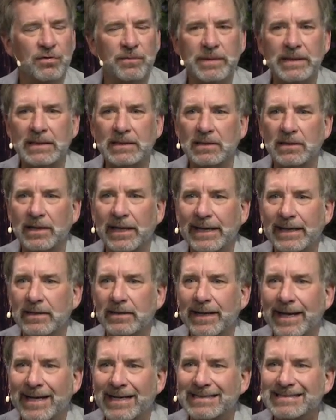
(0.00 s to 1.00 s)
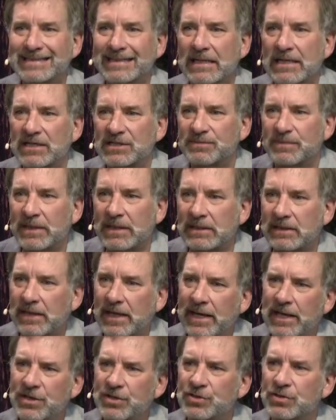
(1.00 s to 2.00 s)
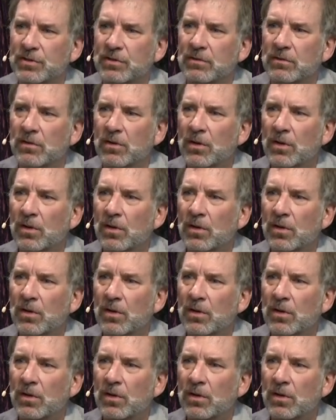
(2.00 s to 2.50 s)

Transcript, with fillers: to be enlightened has an expectation